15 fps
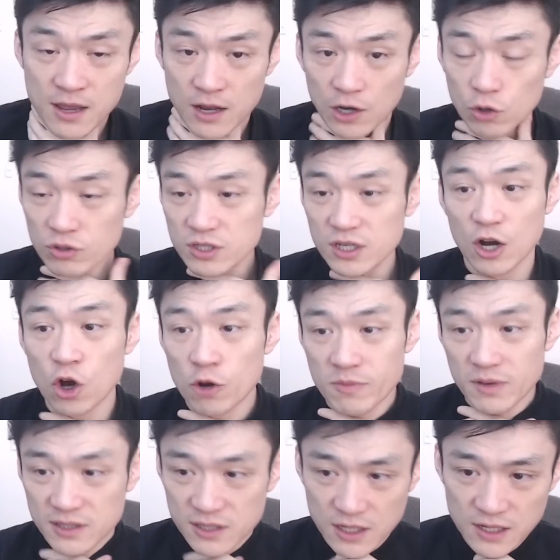losing at home
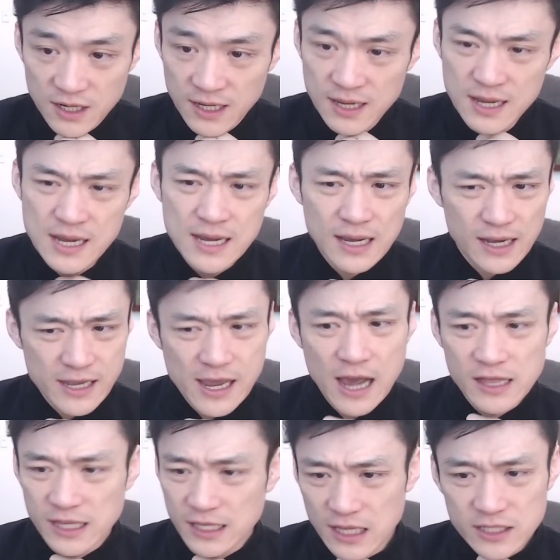in Sydney. I
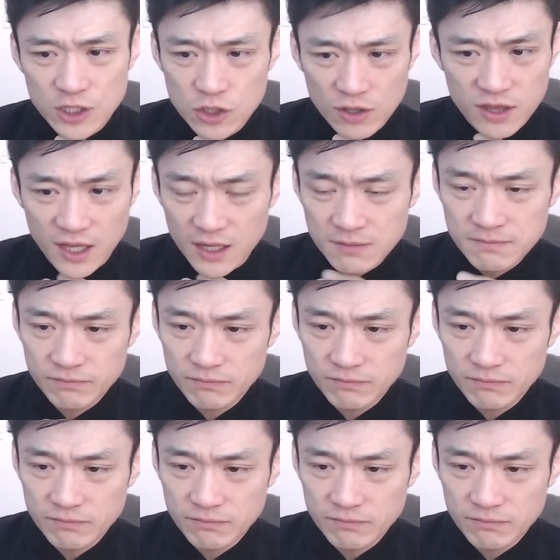think that's a good thing.